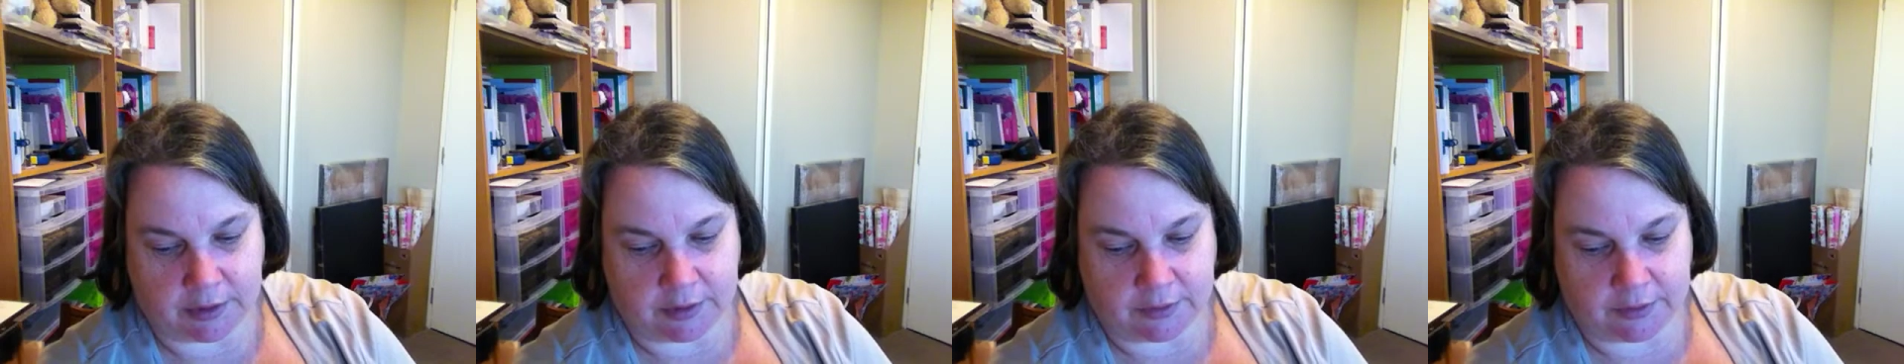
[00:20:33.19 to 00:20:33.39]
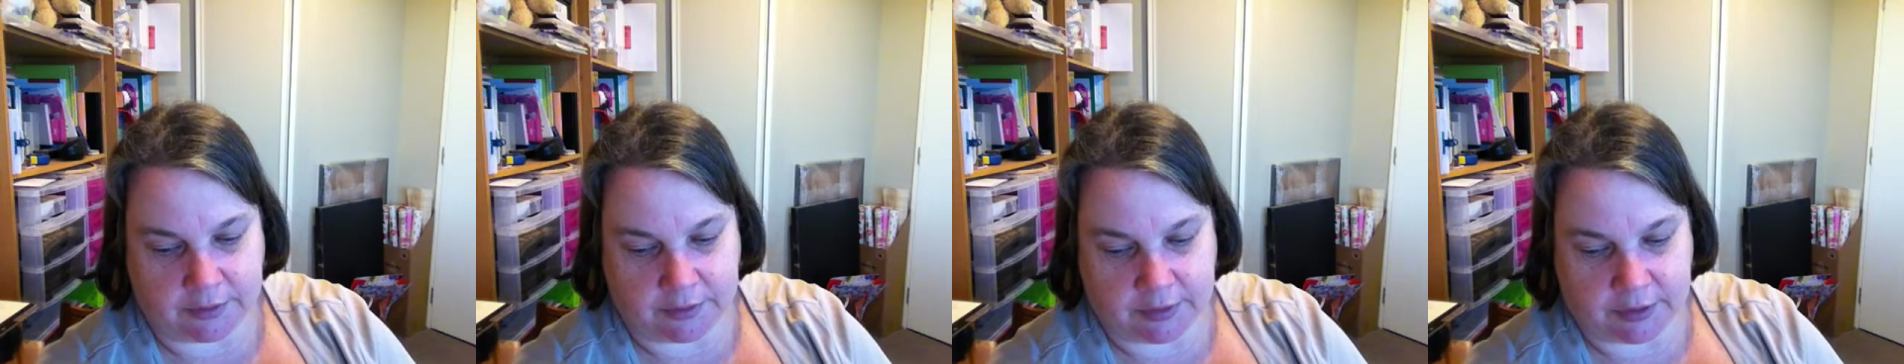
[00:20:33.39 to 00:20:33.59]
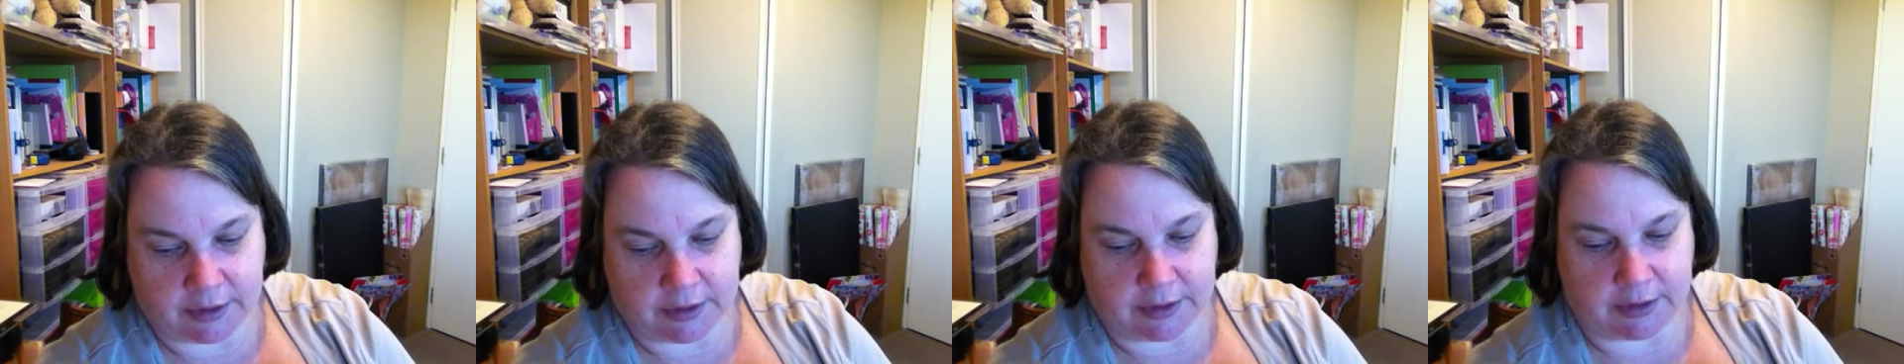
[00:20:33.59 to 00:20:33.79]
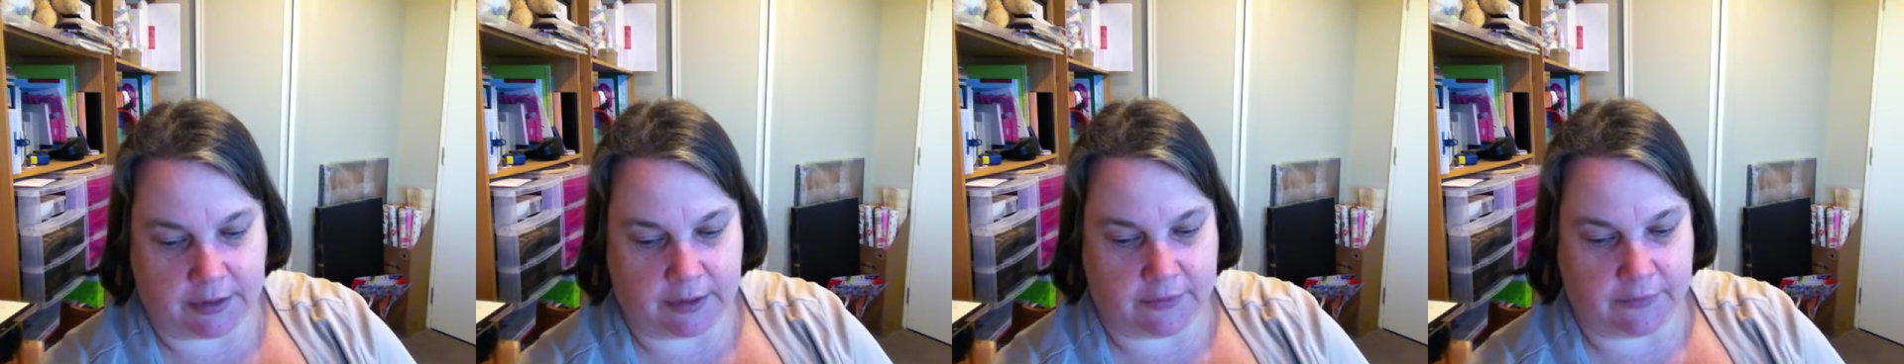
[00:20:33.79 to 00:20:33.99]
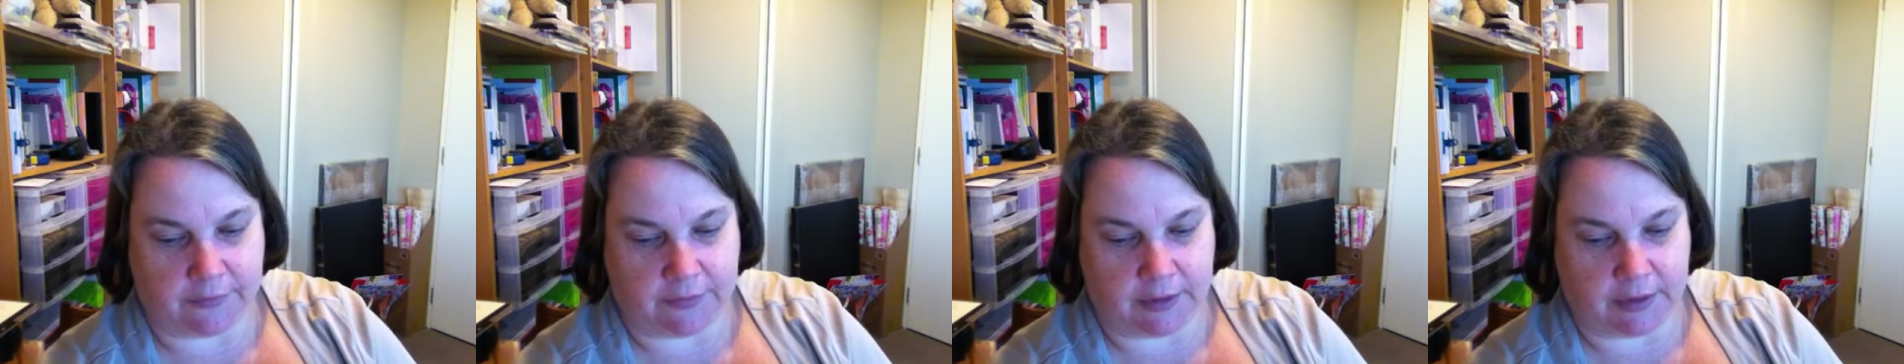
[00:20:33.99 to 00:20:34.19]

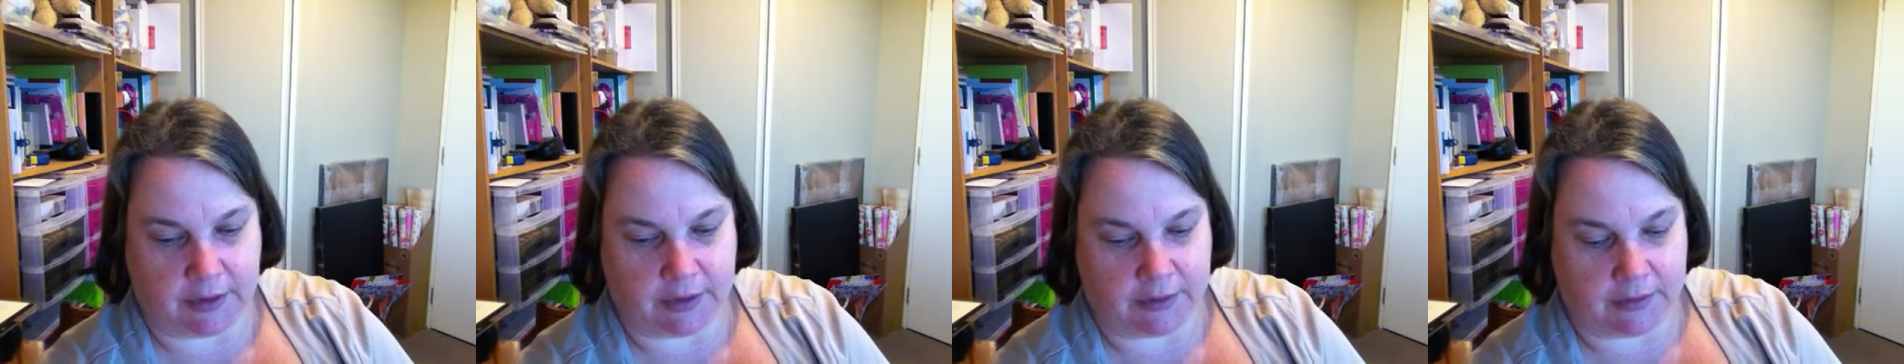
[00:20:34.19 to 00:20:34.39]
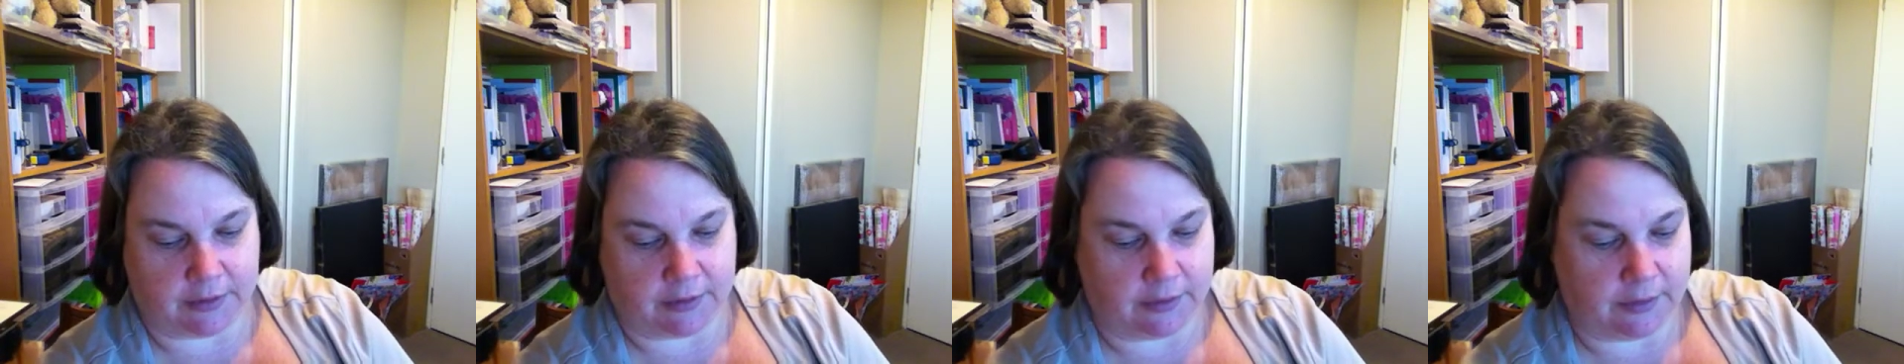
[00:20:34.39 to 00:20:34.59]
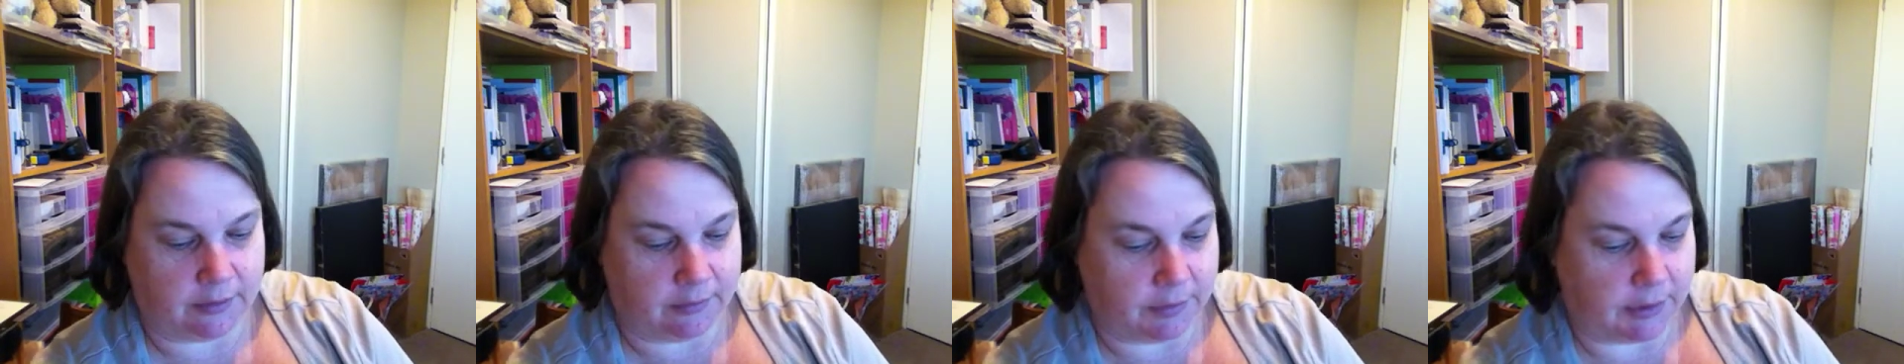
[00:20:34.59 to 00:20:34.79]
Start there, and then